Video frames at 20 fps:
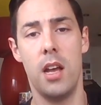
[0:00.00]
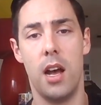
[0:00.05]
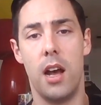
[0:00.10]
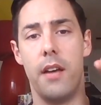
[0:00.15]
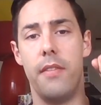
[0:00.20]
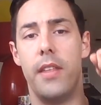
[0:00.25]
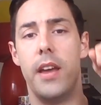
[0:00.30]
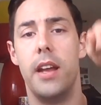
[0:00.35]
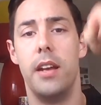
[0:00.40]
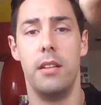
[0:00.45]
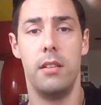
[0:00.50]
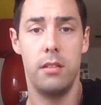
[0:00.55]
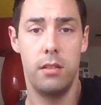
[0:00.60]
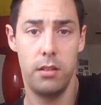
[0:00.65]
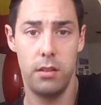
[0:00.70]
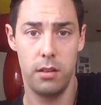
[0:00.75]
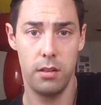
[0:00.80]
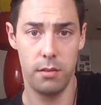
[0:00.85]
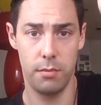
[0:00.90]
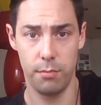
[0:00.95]
and then
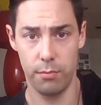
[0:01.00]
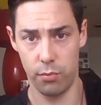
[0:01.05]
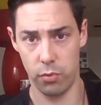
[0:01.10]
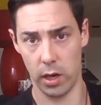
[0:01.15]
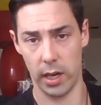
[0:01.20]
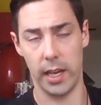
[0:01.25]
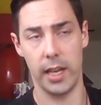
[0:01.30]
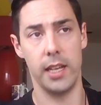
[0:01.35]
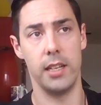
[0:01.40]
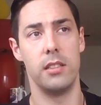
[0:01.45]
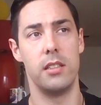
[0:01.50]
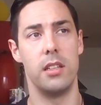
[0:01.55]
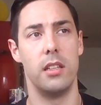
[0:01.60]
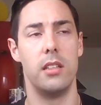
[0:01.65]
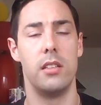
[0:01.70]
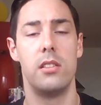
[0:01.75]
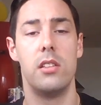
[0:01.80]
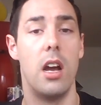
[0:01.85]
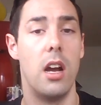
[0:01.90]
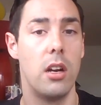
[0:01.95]
bring it into the
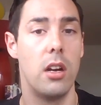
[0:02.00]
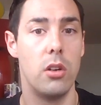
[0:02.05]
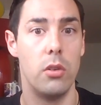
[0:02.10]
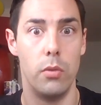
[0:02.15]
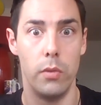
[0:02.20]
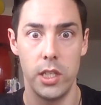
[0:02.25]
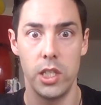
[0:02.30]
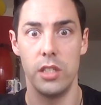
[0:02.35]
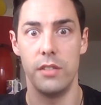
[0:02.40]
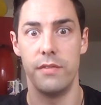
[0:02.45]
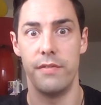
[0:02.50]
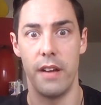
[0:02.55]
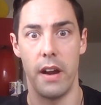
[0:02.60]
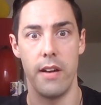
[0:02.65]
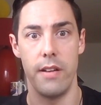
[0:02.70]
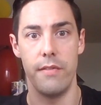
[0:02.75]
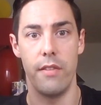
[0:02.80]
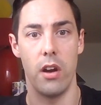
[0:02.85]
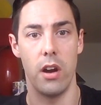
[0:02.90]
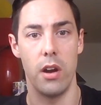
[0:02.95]
circle, which is
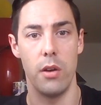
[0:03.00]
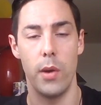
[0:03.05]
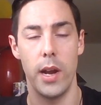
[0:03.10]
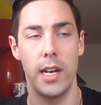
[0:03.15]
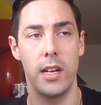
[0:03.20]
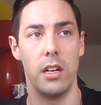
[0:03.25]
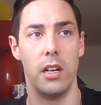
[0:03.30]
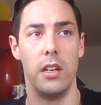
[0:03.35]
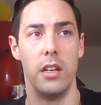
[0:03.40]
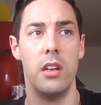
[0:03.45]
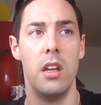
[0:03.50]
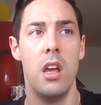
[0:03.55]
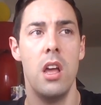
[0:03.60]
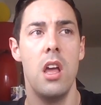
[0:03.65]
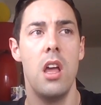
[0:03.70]
very, very Wiccan.